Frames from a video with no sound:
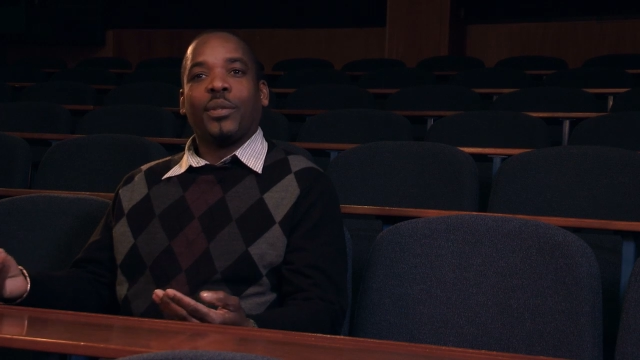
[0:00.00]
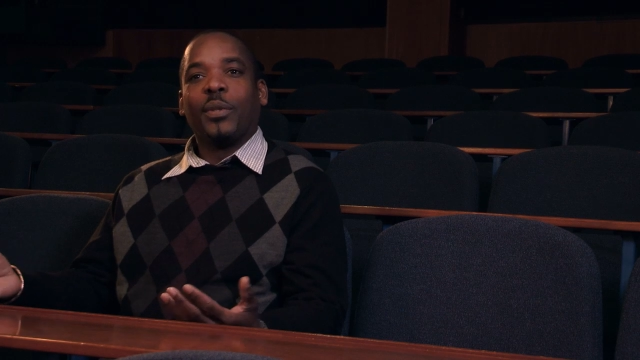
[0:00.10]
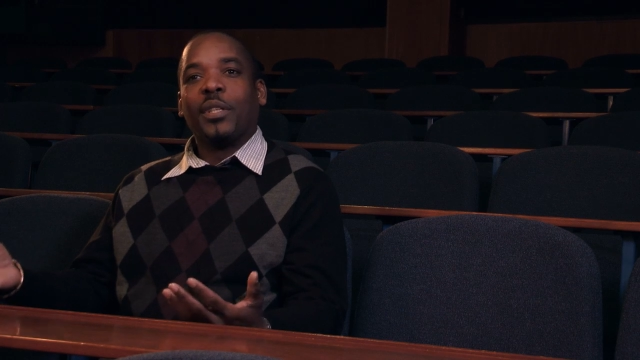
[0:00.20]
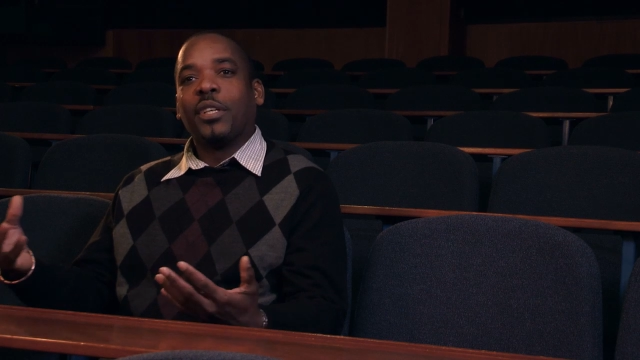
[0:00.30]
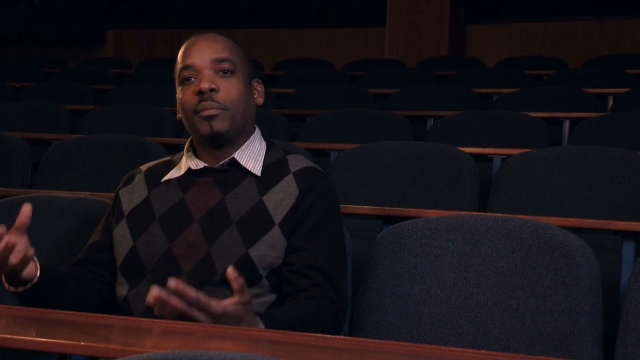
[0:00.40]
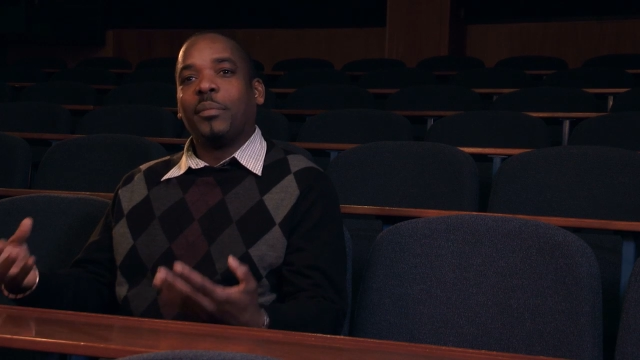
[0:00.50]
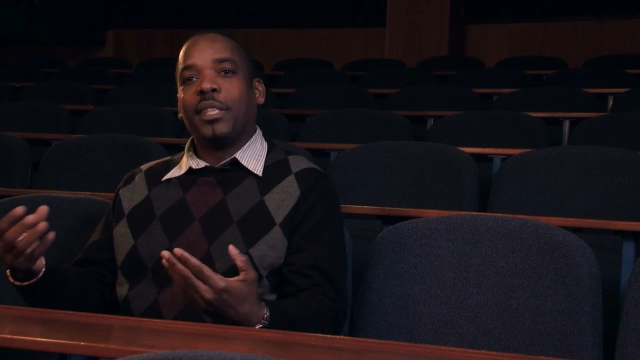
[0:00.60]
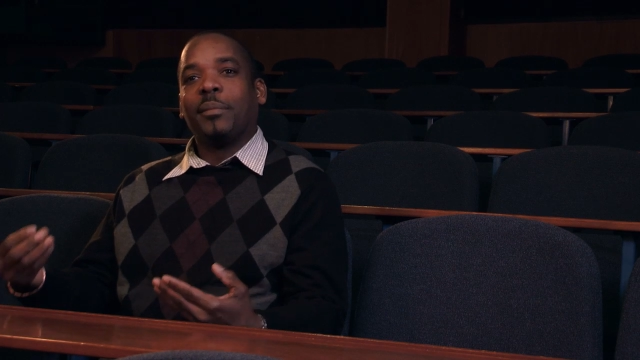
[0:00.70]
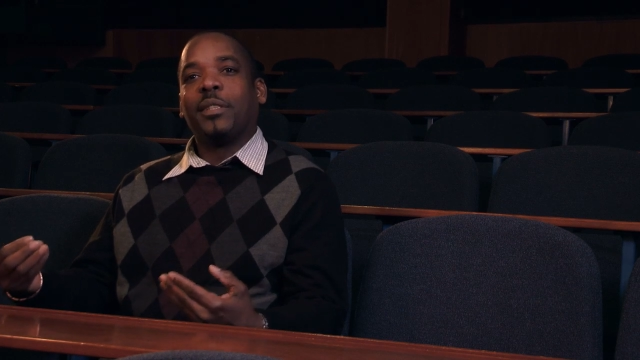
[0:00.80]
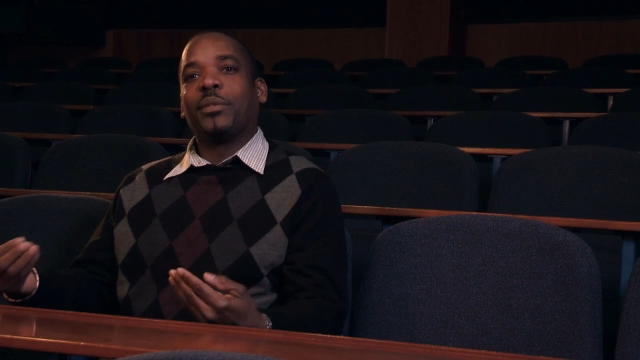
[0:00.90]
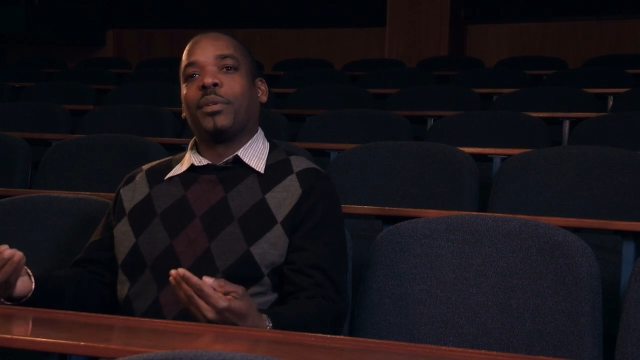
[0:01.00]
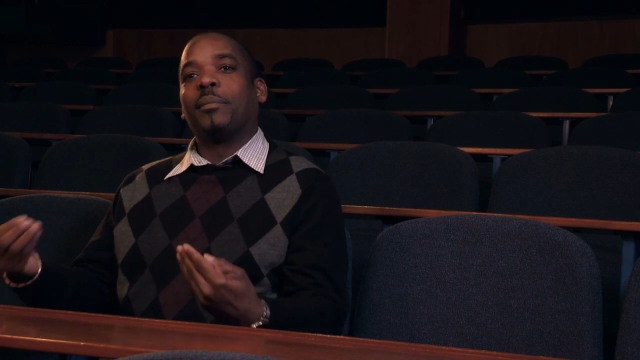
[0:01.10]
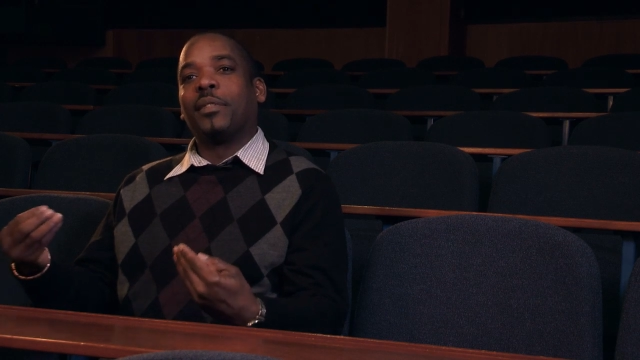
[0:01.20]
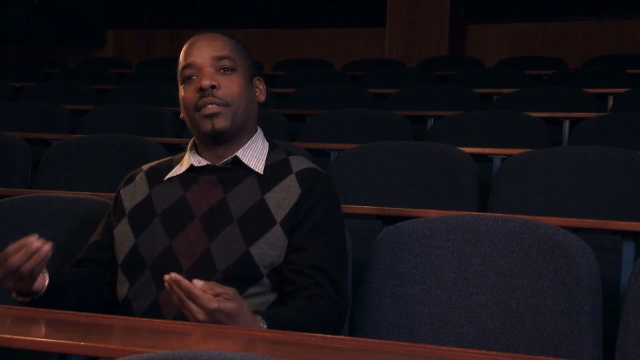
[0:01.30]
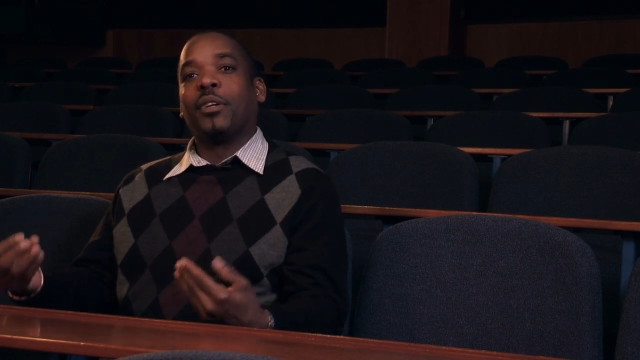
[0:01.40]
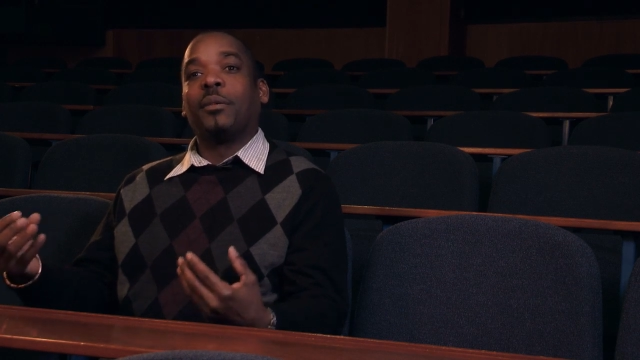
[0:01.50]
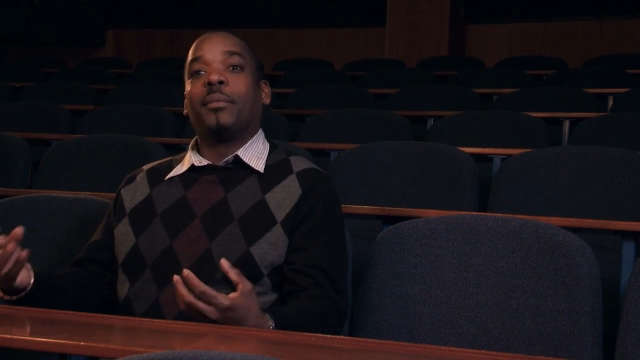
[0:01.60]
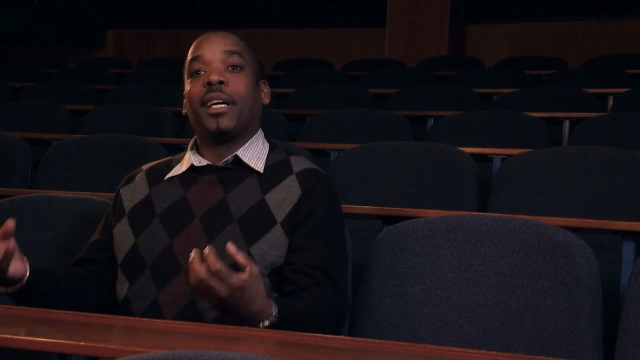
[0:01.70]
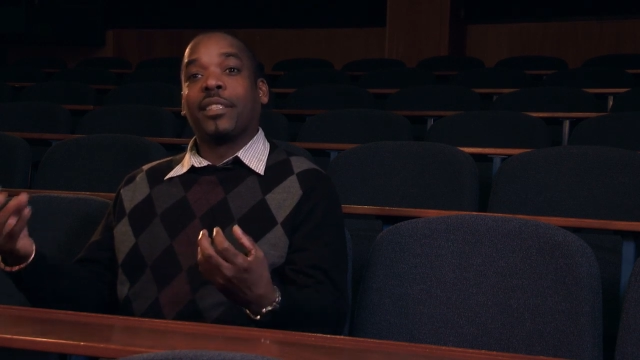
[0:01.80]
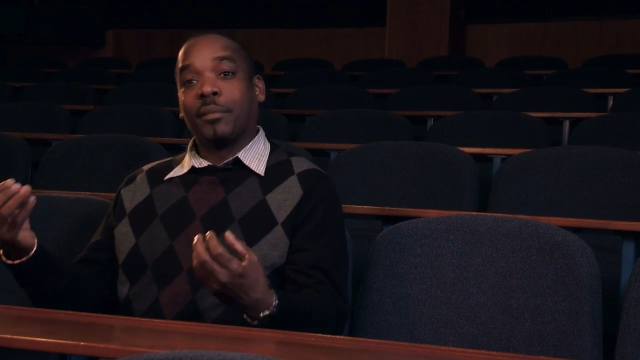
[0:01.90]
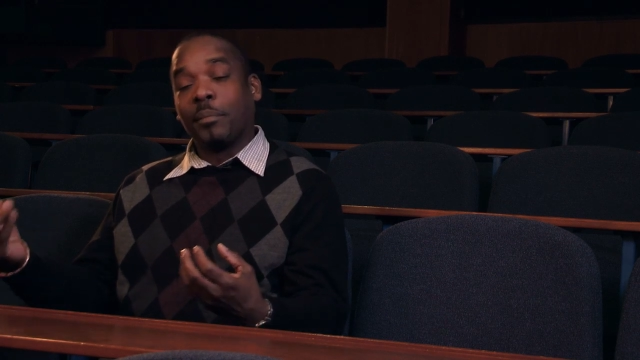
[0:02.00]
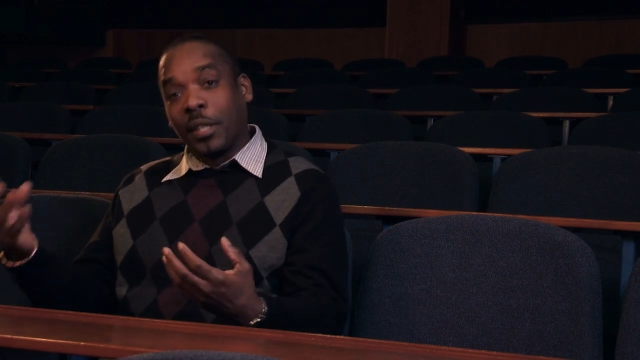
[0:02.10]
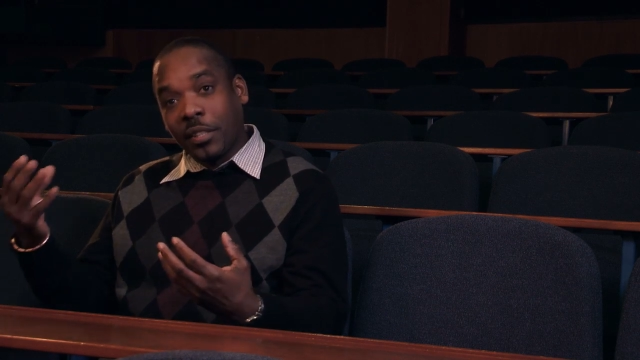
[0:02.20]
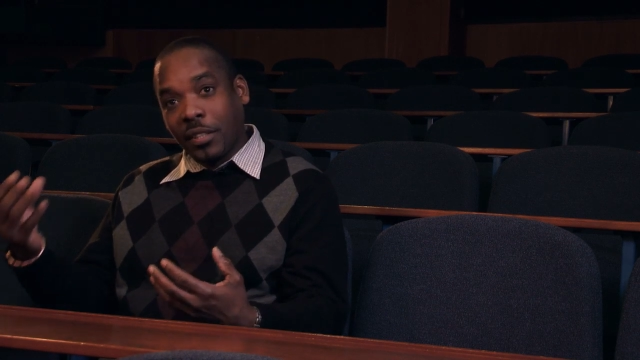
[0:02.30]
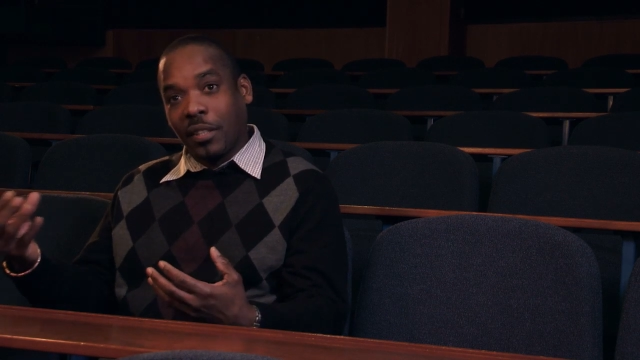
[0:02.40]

will not be able to absorb as much